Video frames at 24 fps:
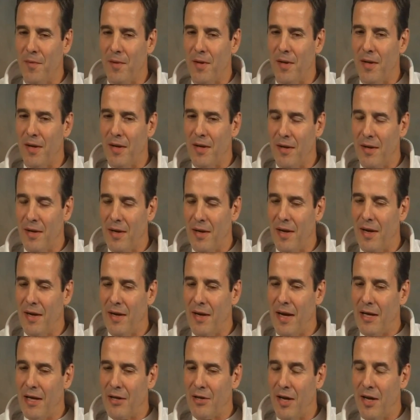and
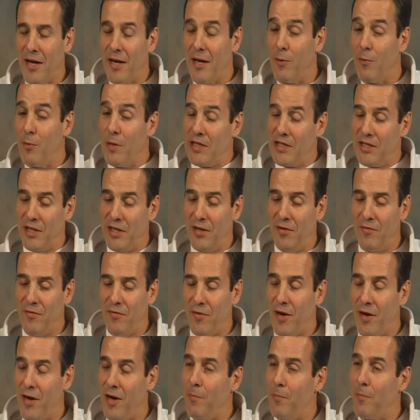I
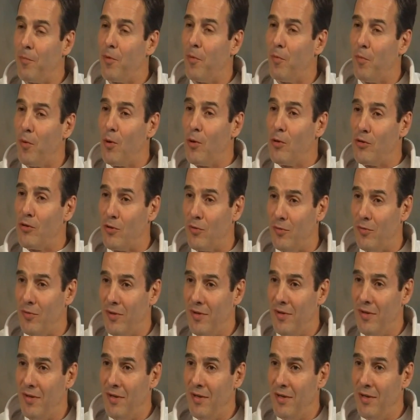received a proposal